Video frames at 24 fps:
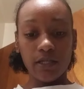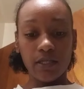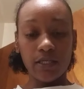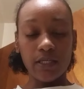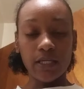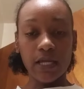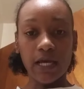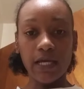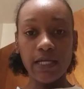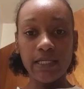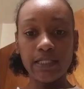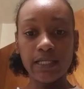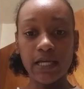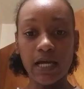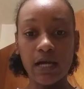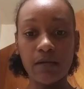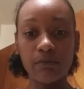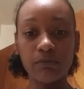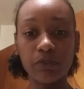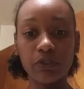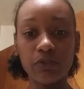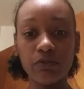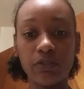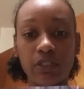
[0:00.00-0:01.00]

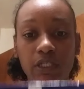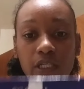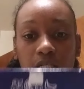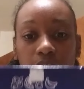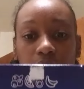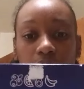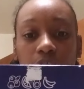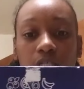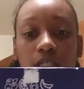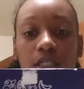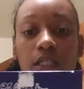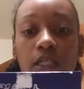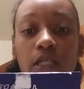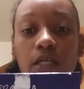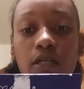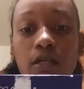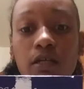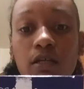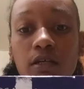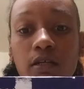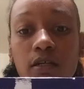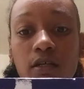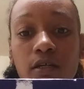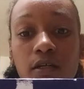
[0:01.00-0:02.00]
Nighttime routine
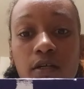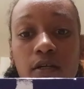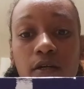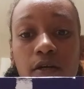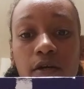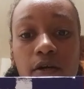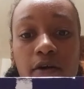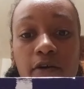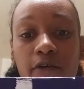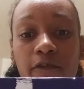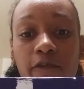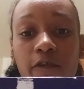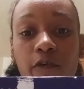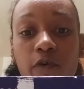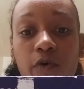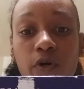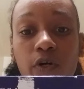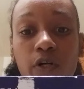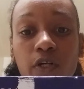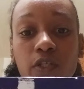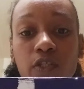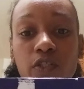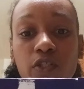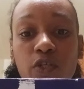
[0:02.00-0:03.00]

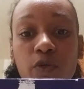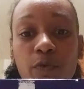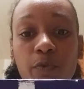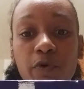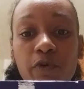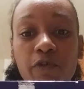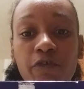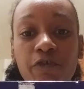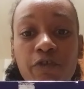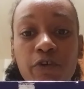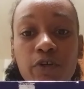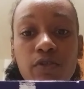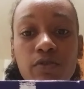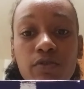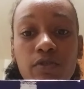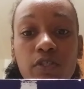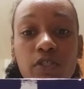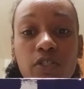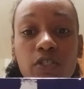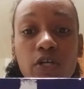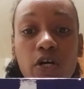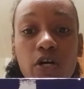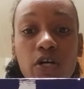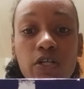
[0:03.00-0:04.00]
for Superfruit
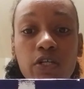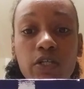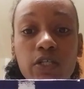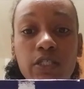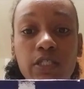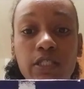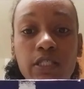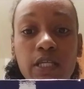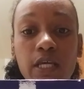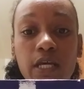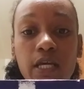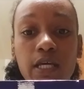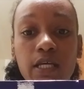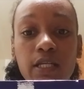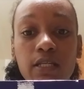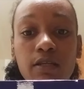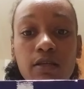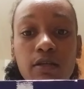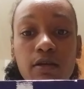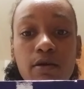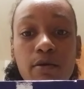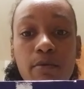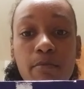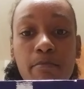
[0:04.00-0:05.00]
Starter
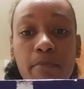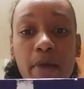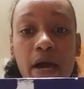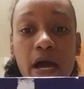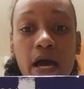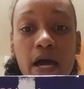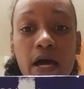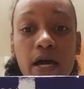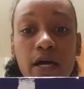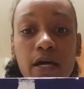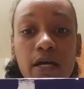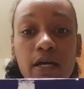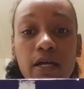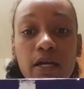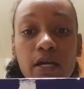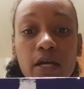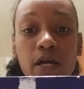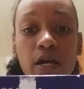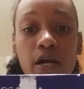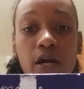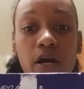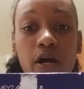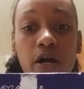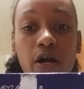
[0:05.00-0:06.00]
Set by
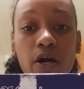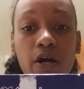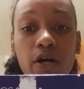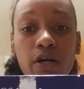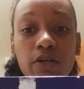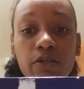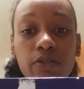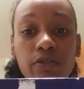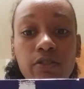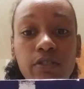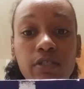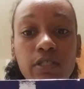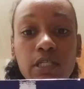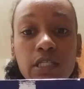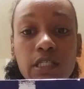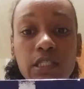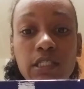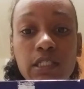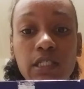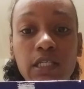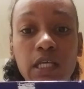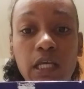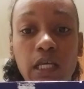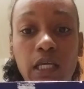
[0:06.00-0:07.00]
Earth to
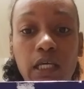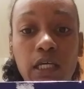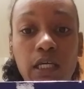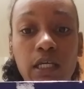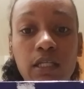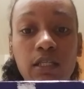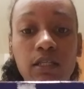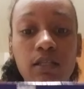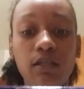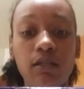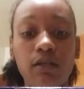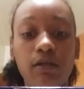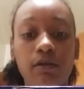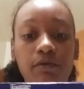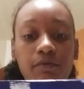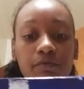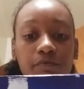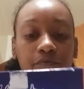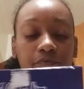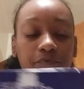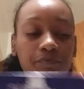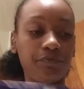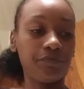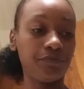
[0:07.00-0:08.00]
Skin.
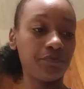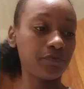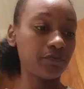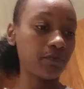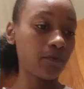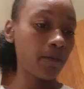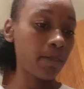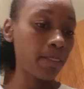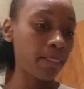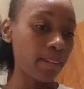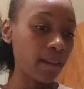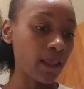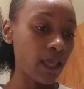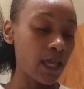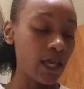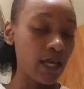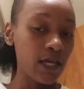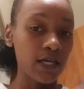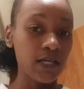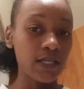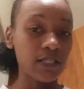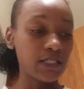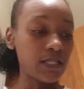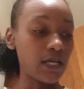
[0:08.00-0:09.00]

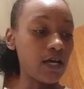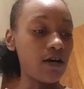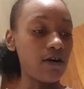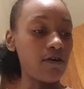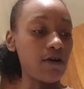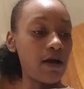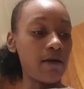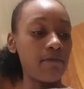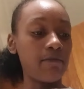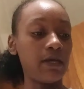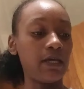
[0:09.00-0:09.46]
So, I